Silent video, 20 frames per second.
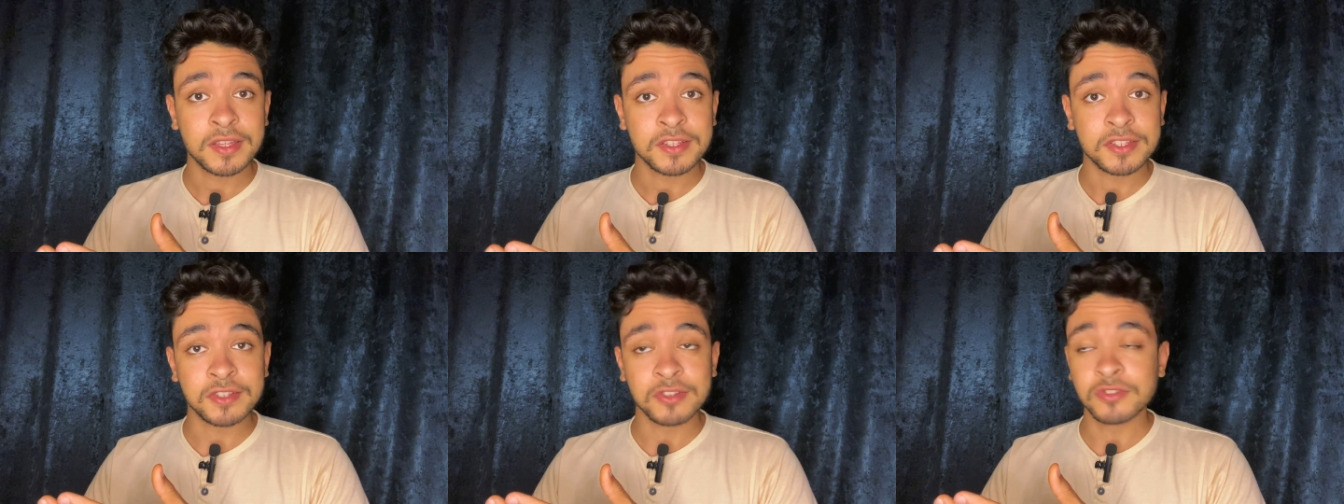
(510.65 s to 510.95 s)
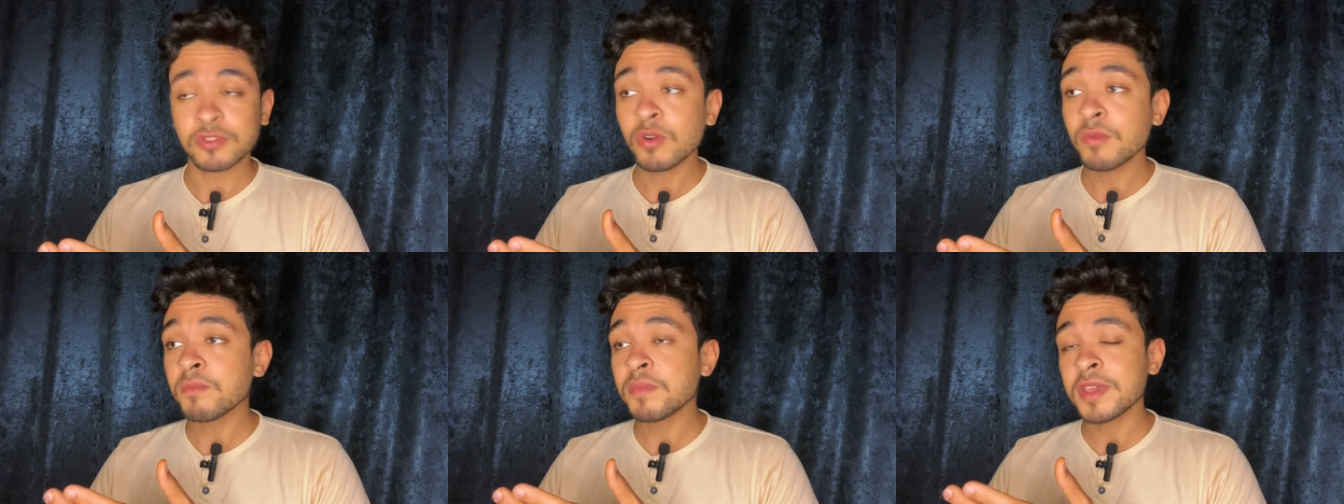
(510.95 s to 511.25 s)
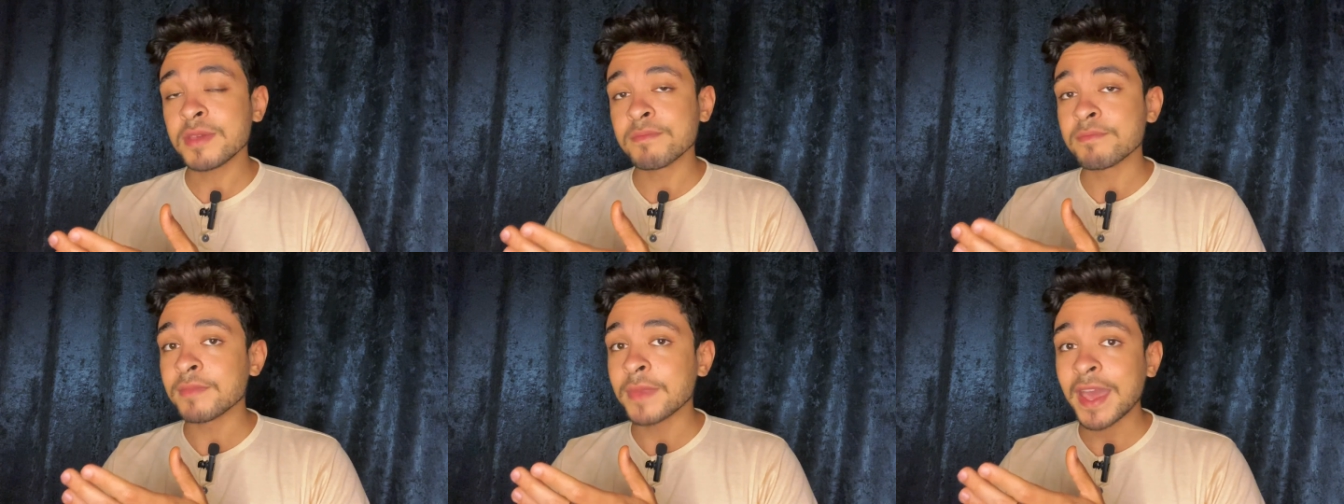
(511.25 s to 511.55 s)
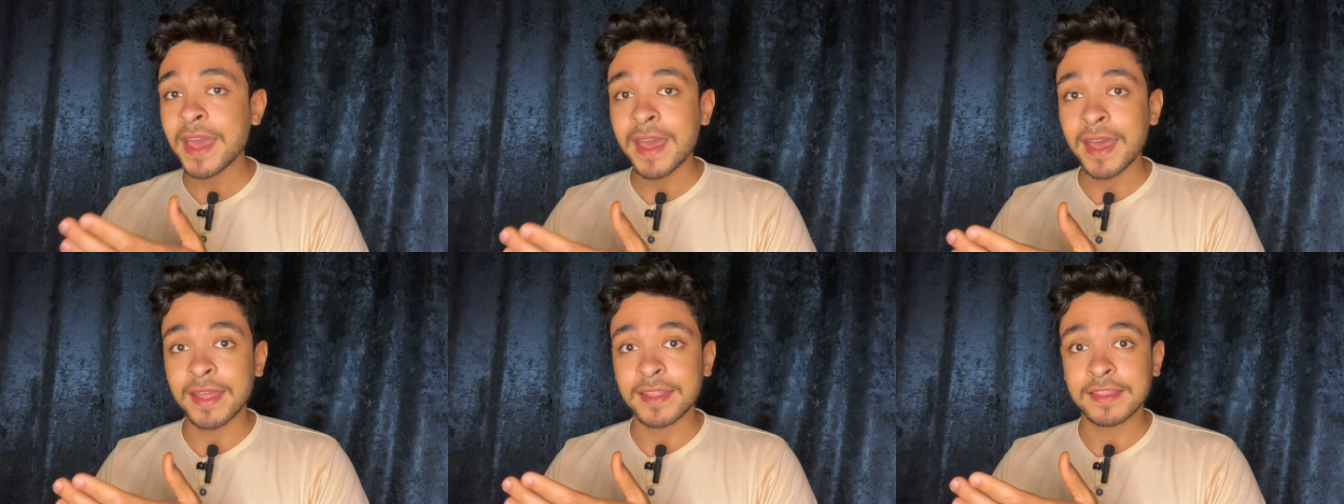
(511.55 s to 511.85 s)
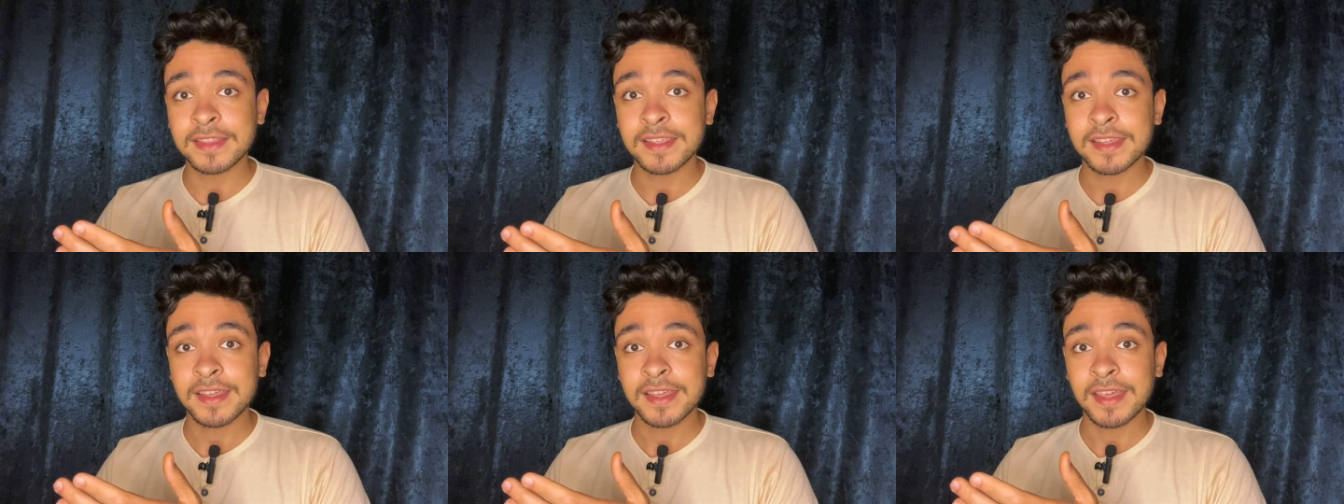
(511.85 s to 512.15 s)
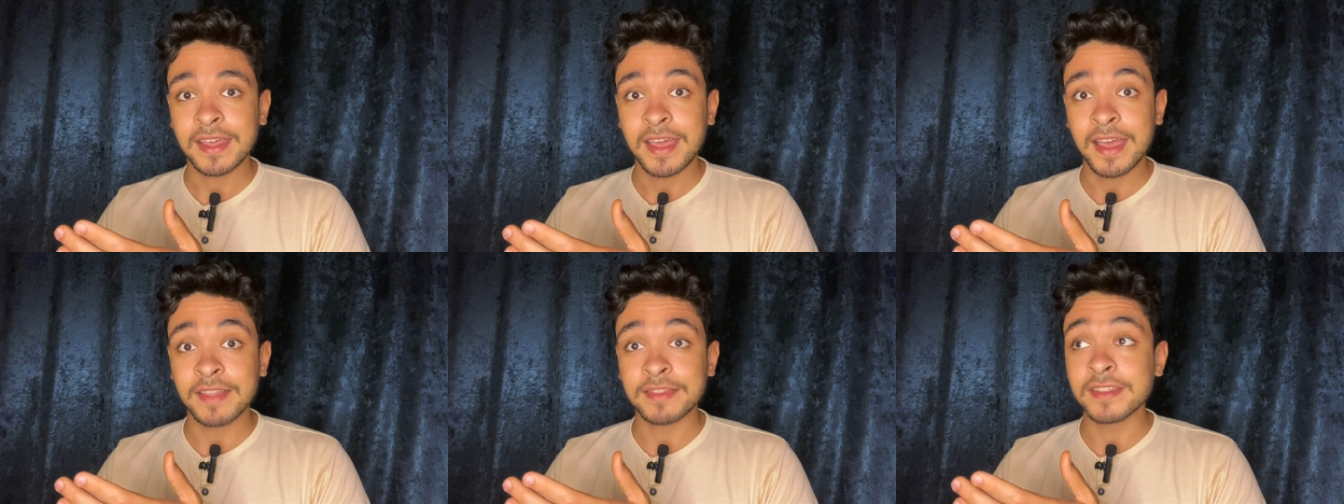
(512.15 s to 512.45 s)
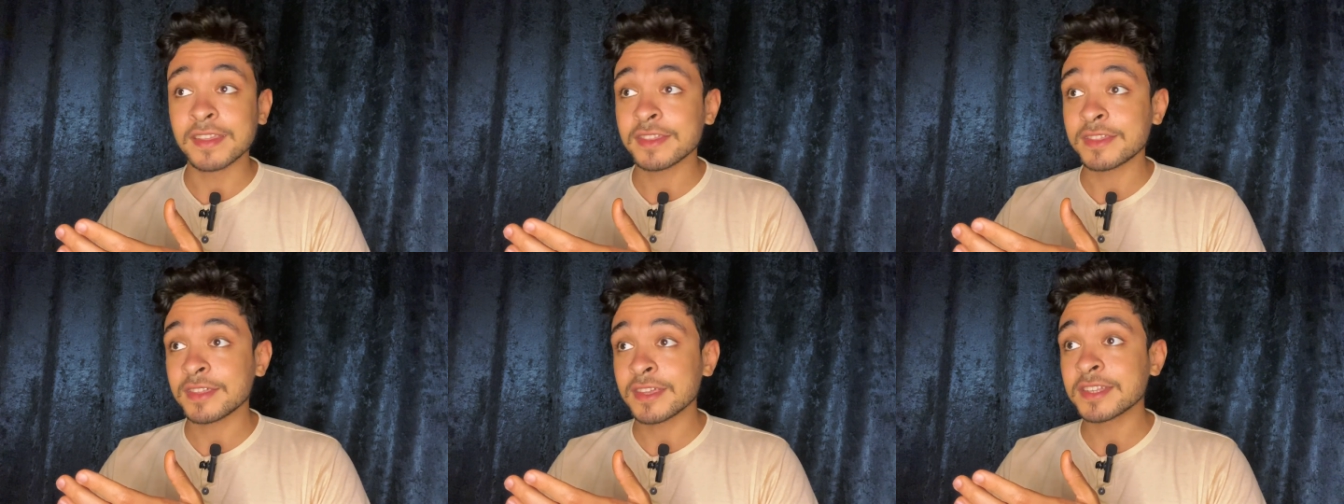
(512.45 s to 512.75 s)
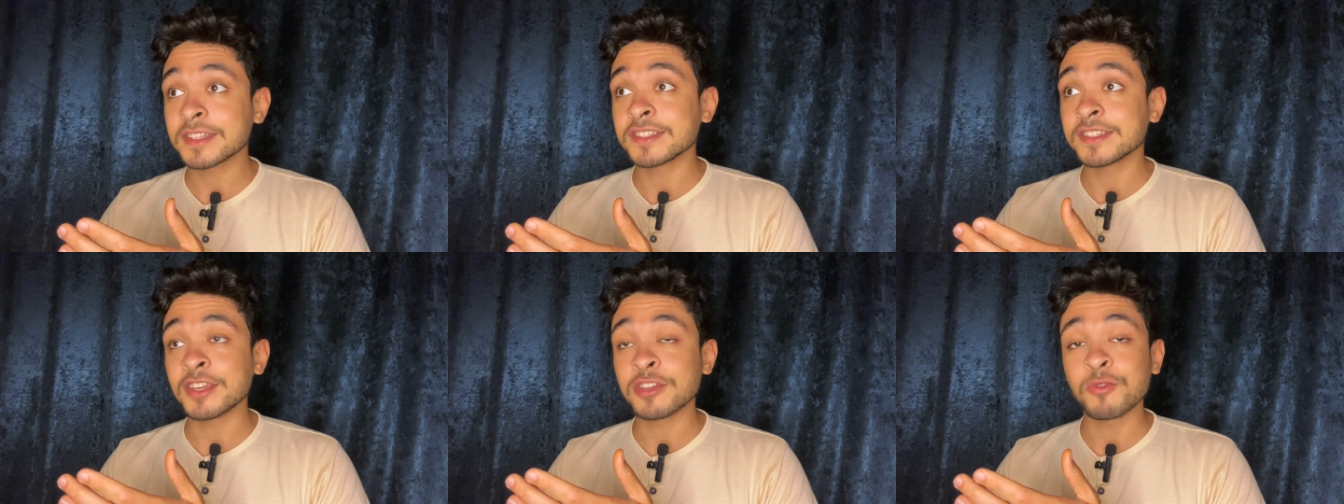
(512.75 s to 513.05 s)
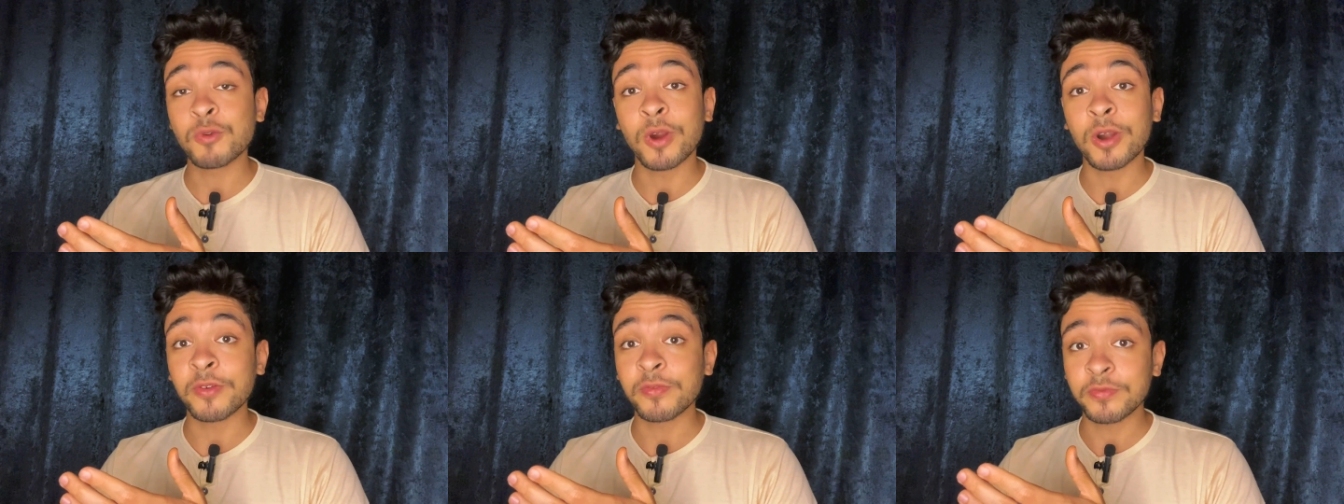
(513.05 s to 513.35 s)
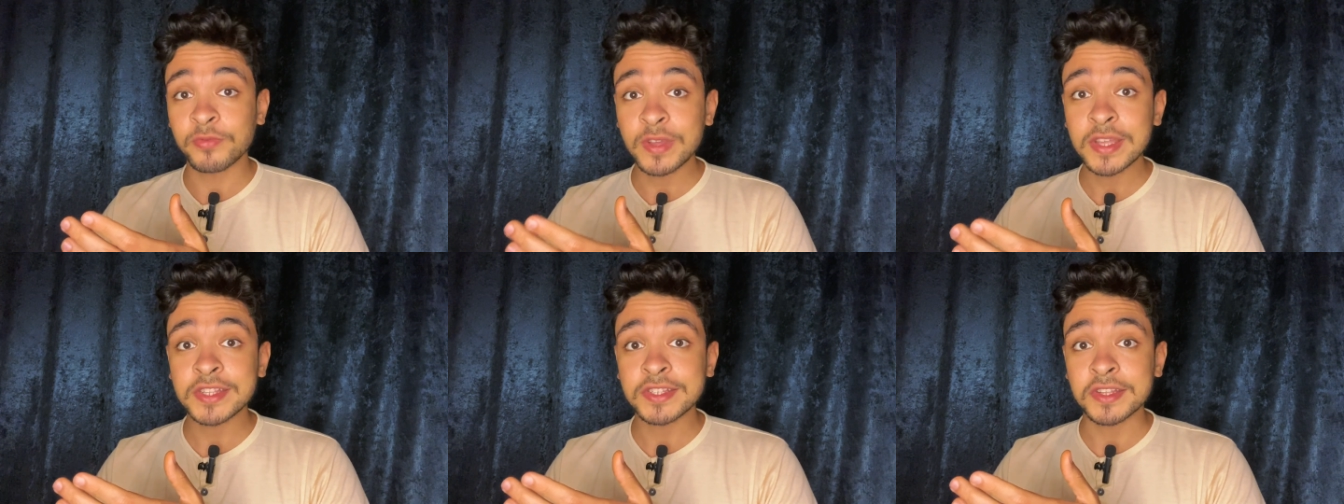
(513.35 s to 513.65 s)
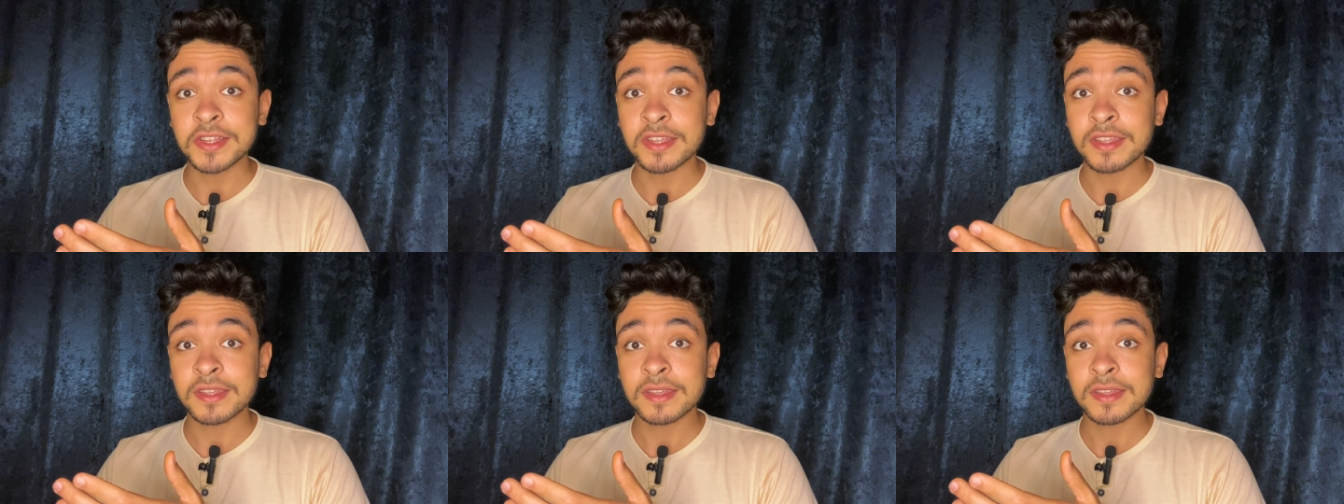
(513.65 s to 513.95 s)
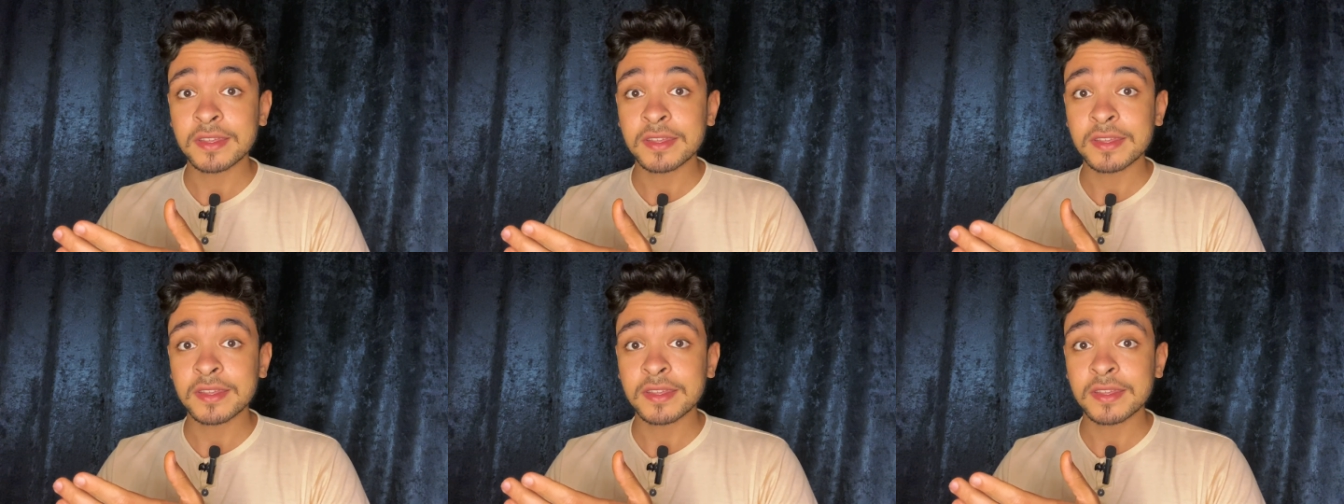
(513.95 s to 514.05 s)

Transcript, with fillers: So don't be mad at the things that you are facing,